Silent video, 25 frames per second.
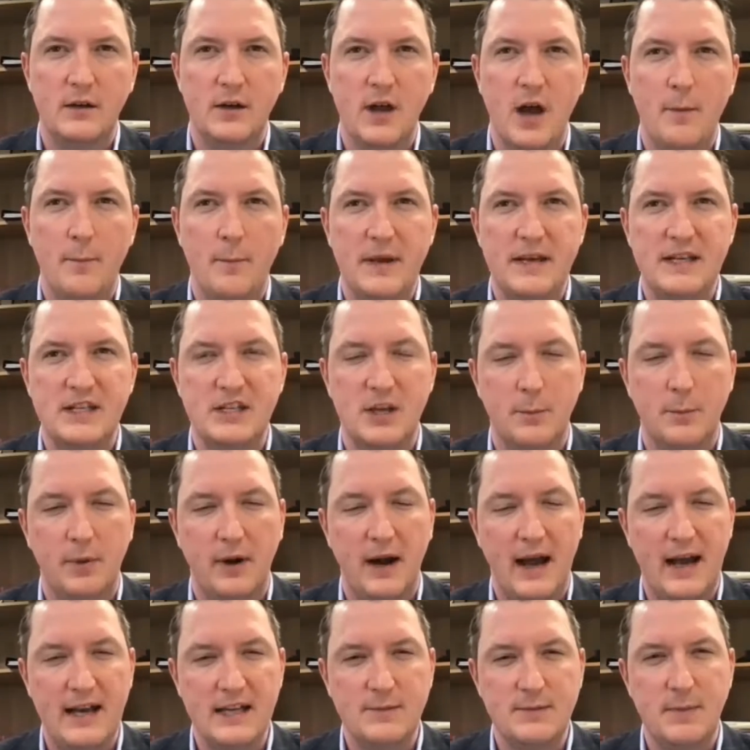not be
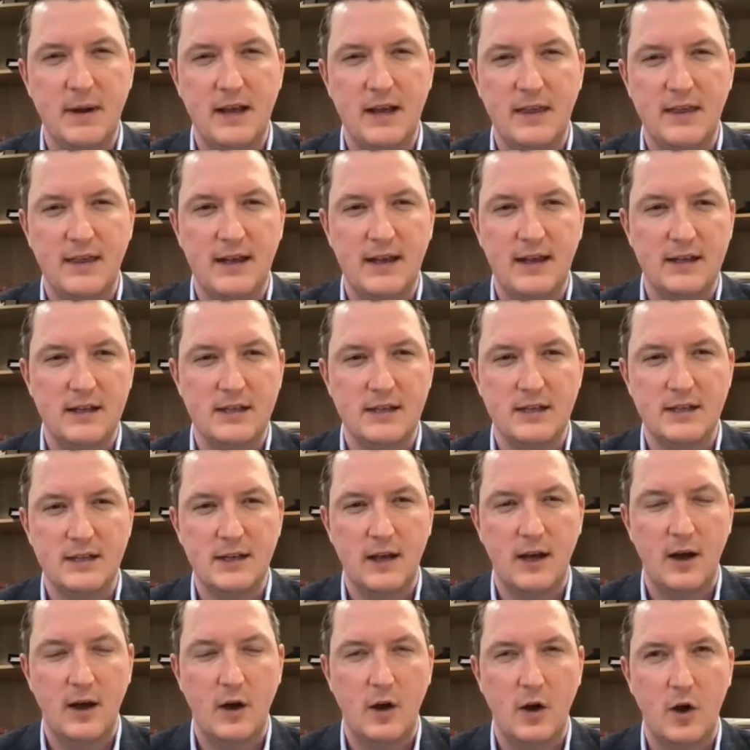surprised by things
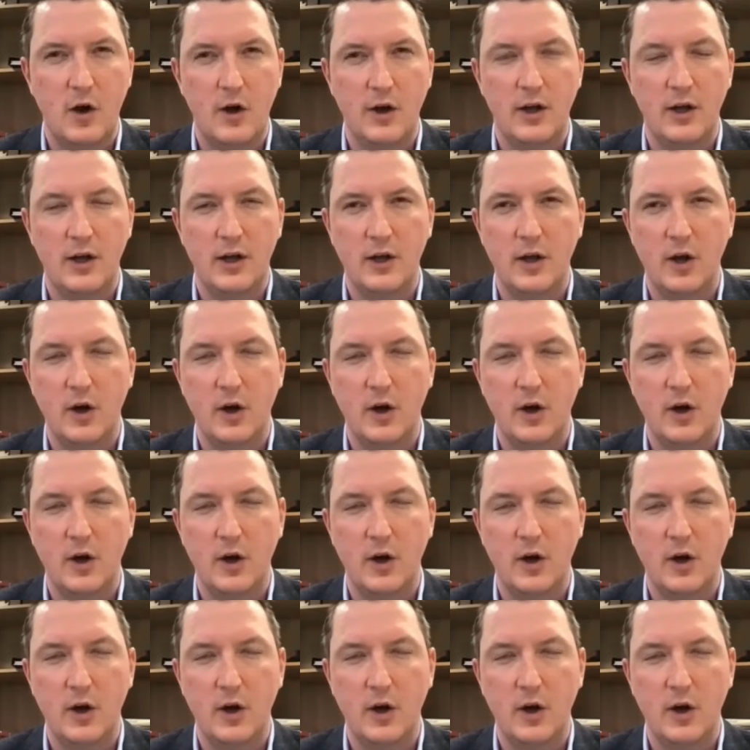on